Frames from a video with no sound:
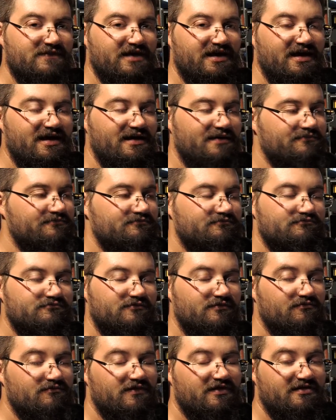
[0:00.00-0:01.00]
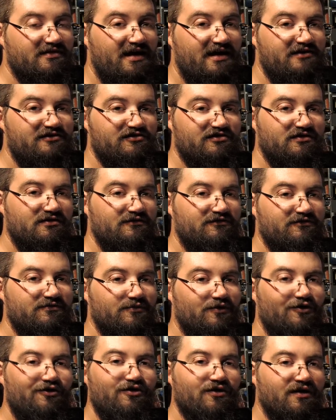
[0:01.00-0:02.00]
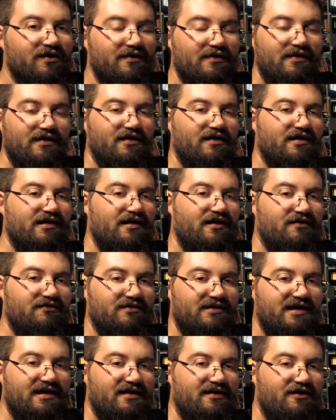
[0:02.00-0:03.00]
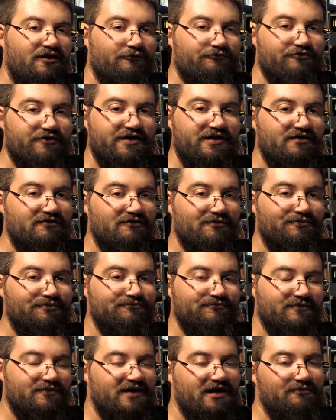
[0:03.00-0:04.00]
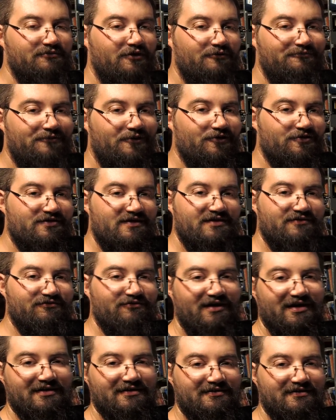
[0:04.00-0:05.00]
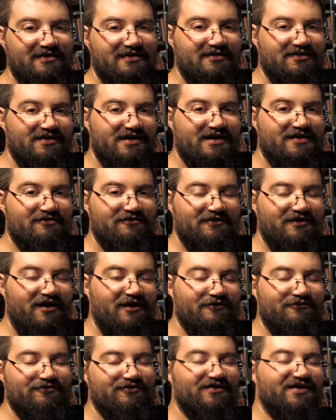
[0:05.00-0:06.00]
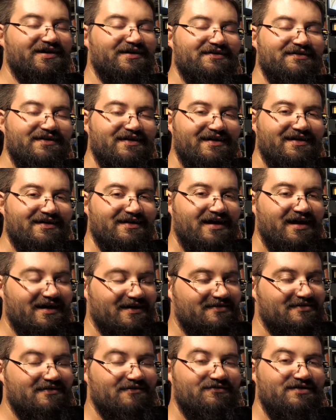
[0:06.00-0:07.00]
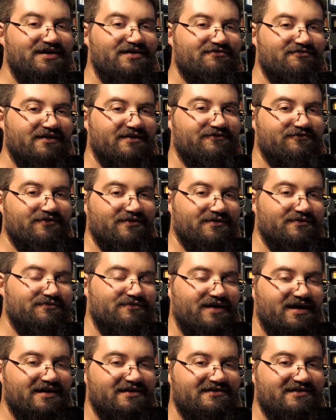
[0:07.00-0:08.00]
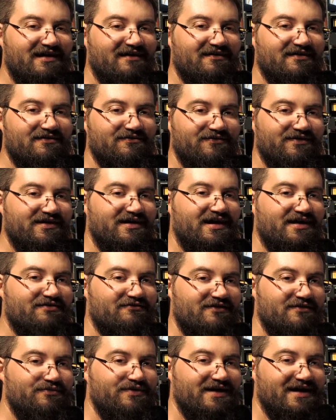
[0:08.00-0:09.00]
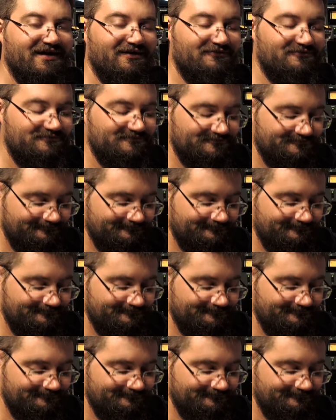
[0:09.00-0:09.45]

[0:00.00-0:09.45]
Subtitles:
yeah, stay tuned for more. I'll bring you a more positive one in the next one, hopefully. 73 from Jarrad, VK3BL.